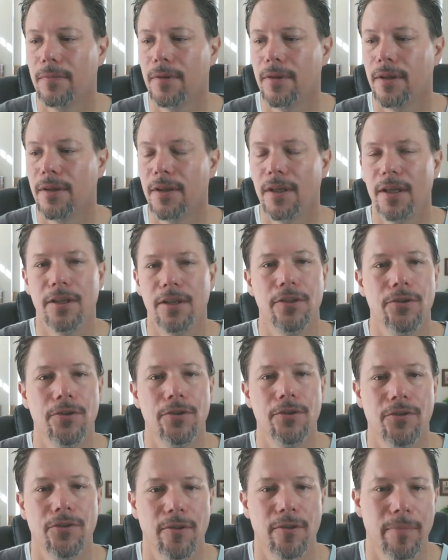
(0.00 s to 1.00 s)
the need to
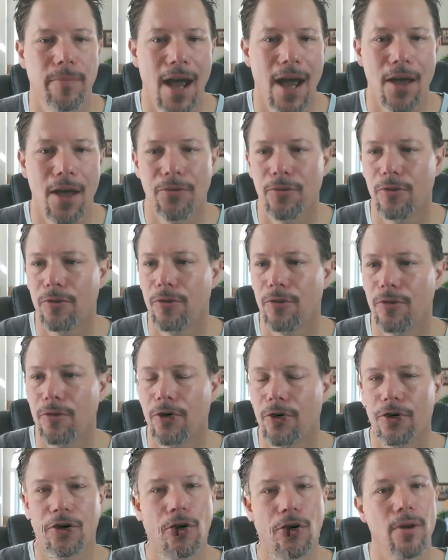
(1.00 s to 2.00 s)
use the
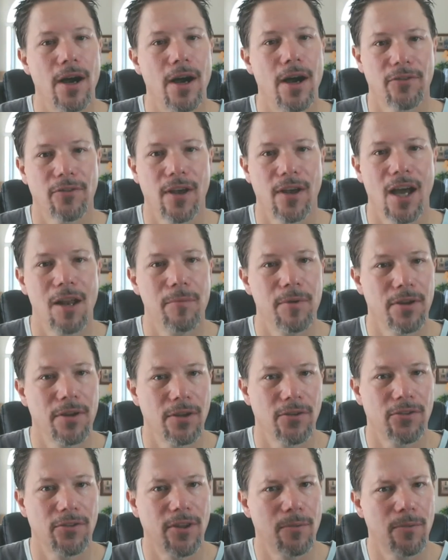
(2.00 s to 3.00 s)
bathroom or go outside
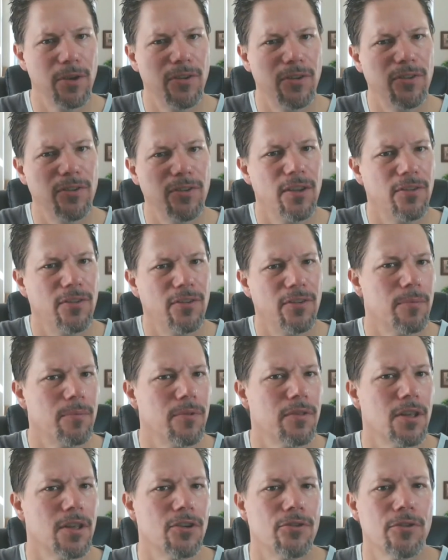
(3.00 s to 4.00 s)
because some, we see
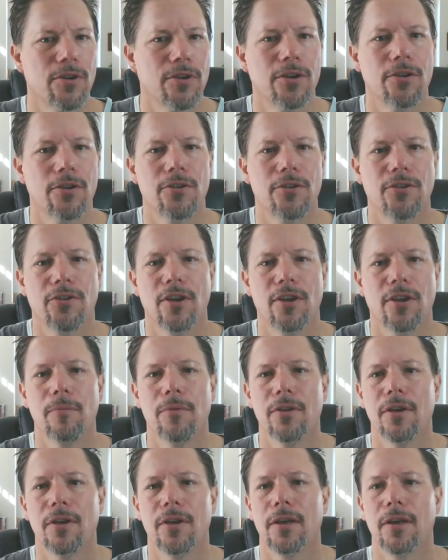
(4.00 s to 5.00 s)
something that triggers
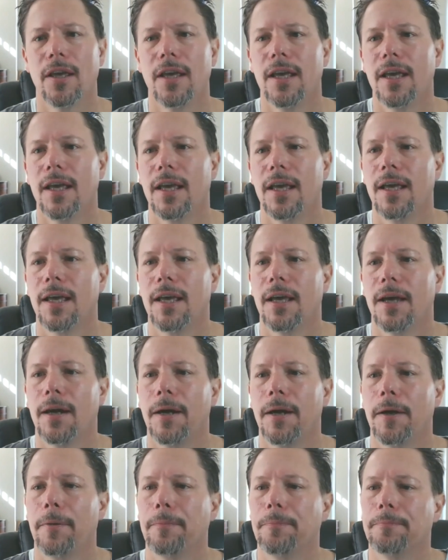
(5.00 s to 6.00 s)
something.
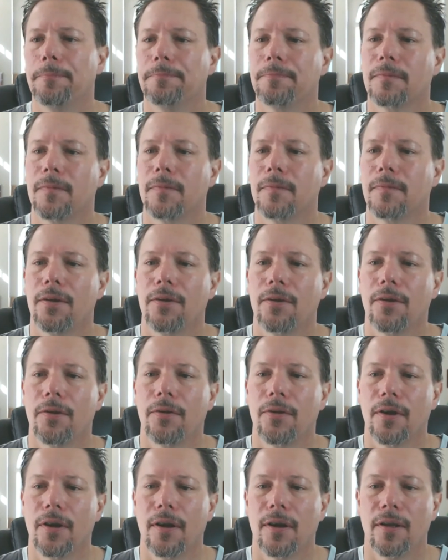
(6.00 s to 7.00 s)
Um, you
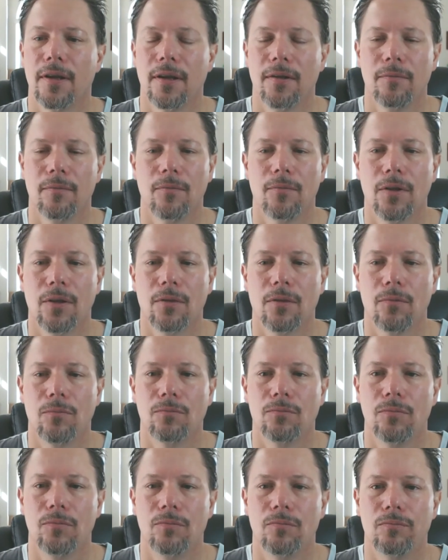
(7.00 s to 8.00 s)
know, the, the,
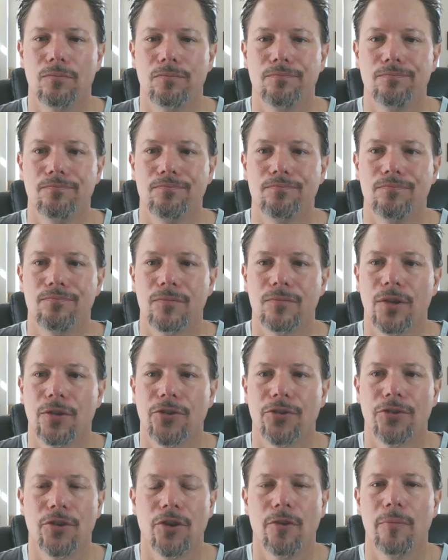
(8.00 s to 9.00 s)

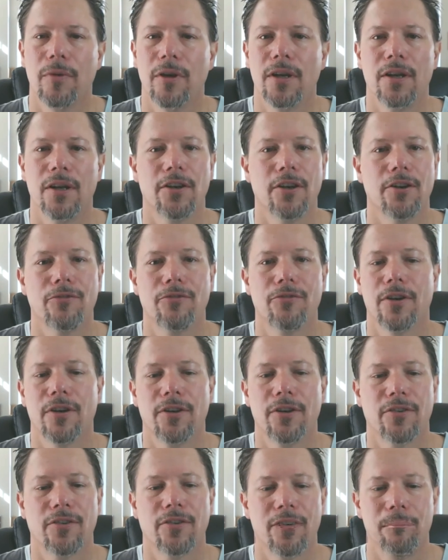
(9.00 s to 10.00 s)
there's so many different
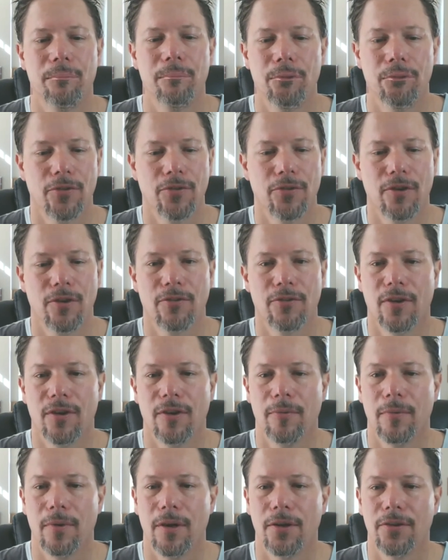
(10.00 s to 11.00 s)
examples of
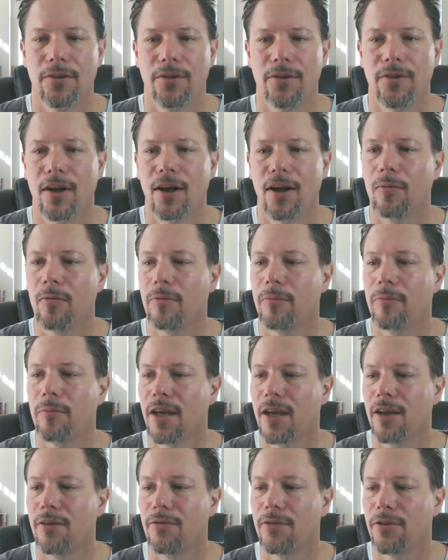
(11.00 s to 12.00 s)
um, undesirable
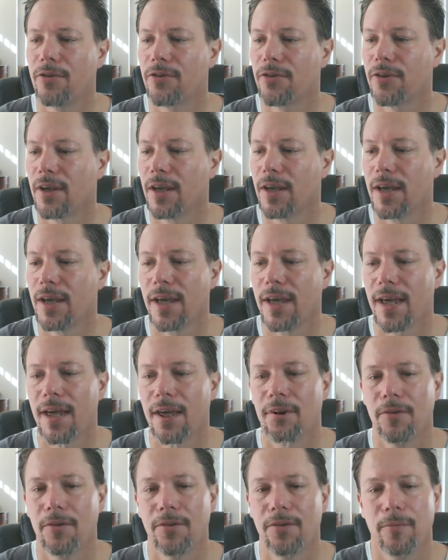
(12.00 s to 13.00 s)
behaviors,
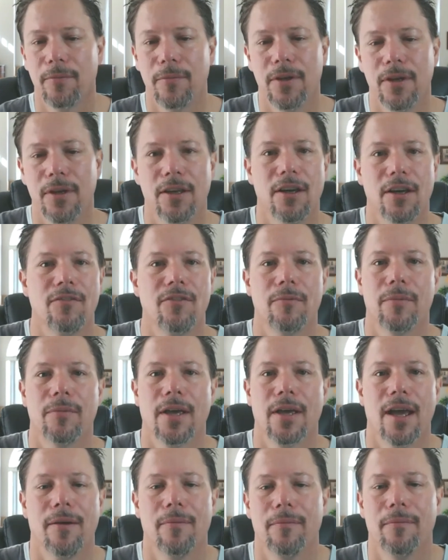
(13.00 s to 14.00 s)
and so many of them
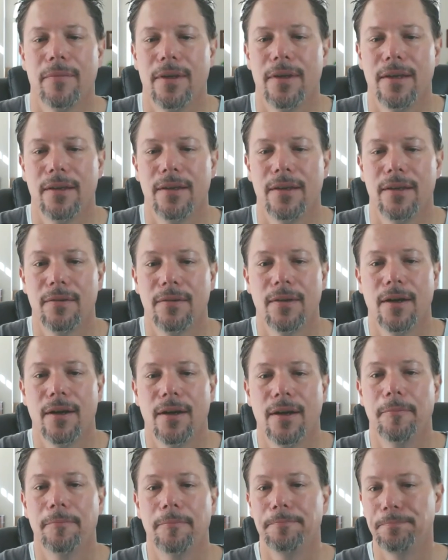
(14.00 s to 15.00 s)
can't be,
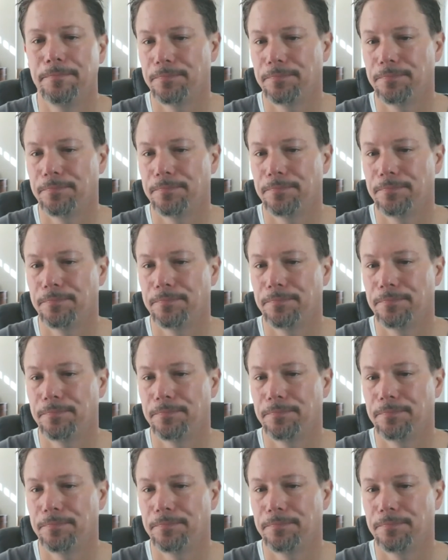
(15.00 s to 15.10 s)
um,